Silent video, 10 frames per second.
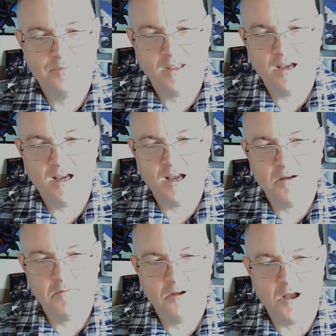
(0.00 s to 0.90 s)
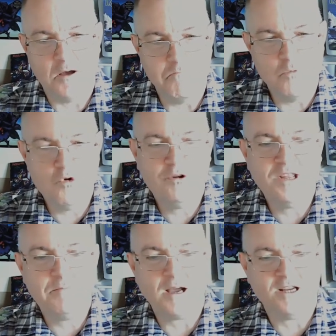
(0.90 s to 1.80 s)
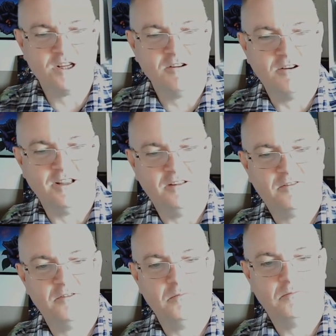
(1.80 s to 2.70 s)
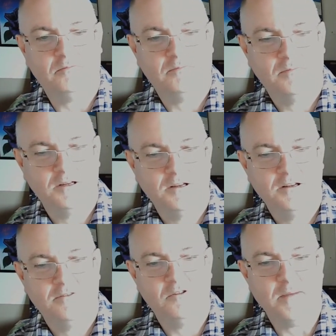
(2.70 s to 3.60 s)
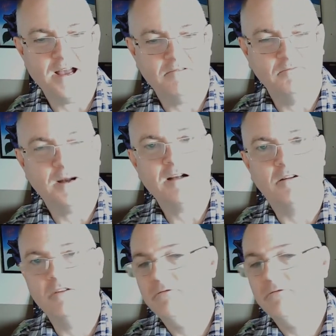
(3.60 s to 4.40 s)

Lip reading: A moody bass line from Al Barrow.